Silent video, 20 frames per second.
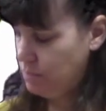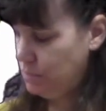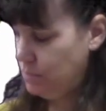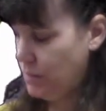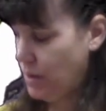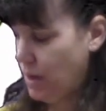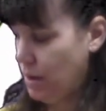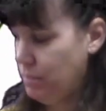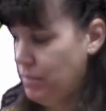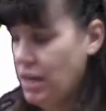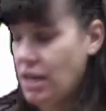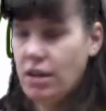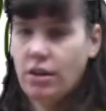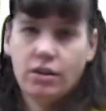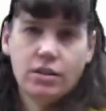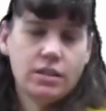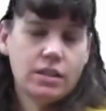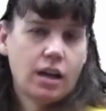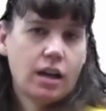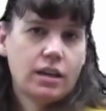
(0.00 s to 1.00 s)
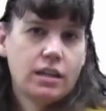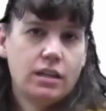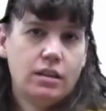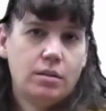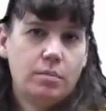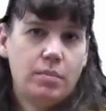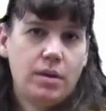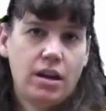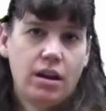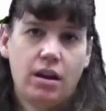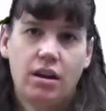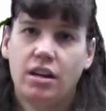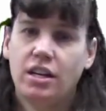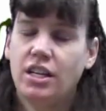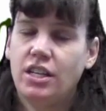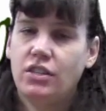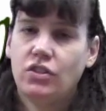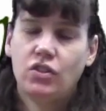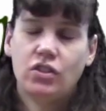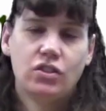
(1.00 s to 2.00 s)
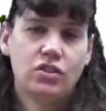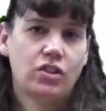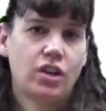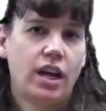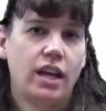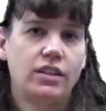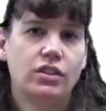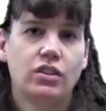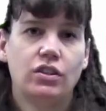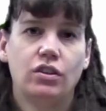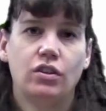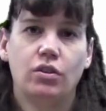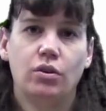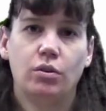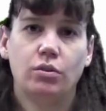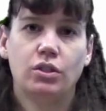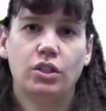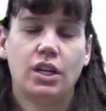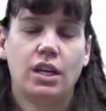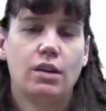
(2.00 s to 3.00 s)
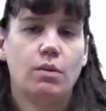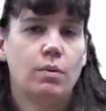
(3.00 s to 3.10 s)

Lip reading: Hare is talking to Bear and he's just trying to negotiate.